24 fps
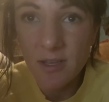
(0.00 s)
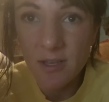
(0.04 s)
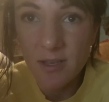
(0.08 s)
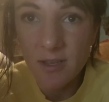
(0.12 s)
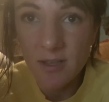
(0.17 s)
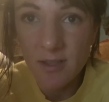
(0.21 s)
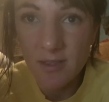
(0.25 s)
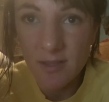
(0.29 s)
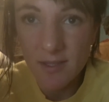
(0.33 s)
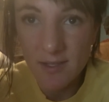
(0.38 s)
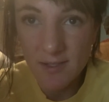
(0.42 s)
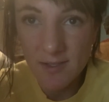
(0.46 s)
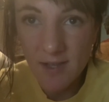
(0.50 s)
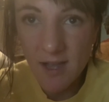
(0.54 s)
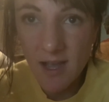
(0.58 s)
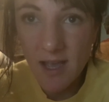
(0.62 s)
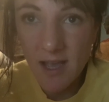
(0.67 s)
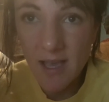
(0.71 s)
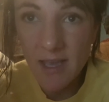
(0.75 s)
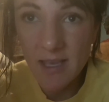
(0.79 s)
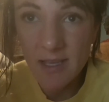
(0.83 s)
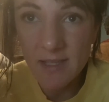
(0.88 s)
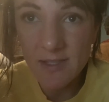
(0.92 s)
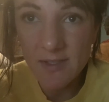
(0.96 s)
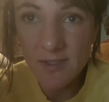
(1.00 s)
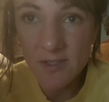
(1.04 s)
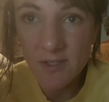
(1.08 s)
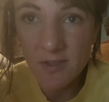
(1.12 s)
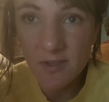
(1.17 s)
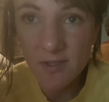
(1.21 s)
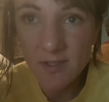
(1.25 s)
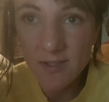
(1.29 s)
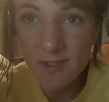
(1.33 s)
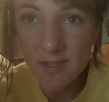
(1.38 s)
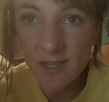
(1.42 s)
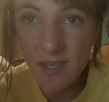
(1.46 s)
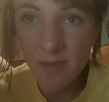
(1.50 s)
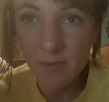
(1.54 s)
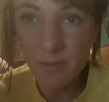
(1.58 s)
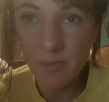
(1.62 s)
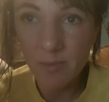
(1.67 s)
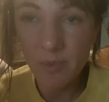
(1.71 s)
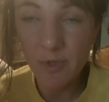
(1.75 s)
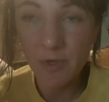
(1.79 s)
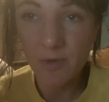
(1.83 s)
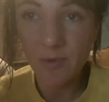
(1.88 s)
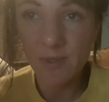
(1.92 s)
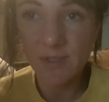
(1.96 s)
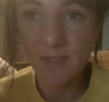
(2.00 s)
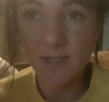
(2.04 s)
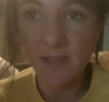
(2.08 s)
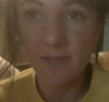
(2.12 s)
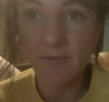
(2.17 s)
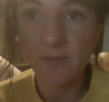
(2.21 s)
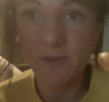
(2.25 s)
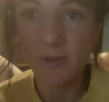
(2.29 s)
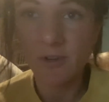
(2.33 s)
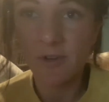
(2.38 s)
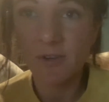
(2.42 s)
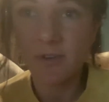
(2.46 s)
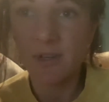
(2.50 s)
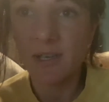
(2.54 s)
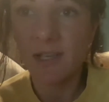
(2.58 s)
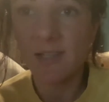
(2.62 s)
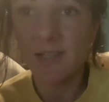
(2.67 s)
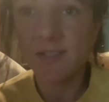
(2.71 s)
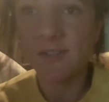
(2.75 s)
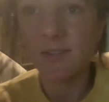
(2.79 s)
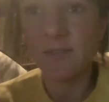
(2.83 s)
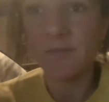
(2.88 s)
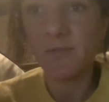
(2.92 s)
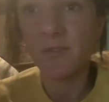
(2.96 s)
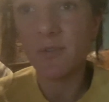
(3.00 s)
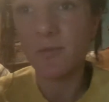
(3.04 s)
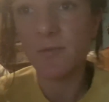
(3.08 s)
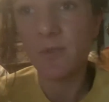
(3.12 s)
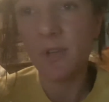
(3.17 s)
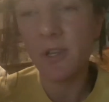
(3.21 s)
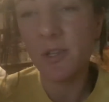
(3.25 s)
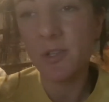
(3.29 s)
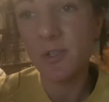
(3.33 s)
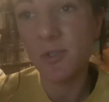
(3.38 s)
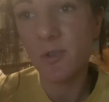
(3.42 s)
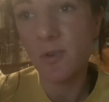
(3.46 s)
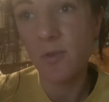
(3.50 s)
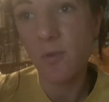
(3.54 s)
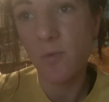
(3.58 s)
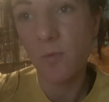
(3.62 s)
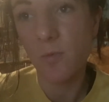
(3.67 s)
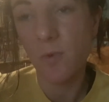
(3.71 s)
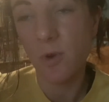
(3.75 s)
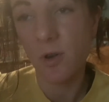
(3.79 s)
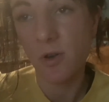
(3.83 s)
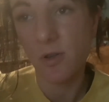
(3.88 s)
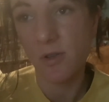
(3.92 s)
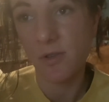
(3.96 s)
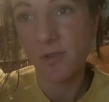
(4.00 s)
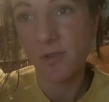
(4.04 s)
The sky is still the same blue as ever, as if to reassure the world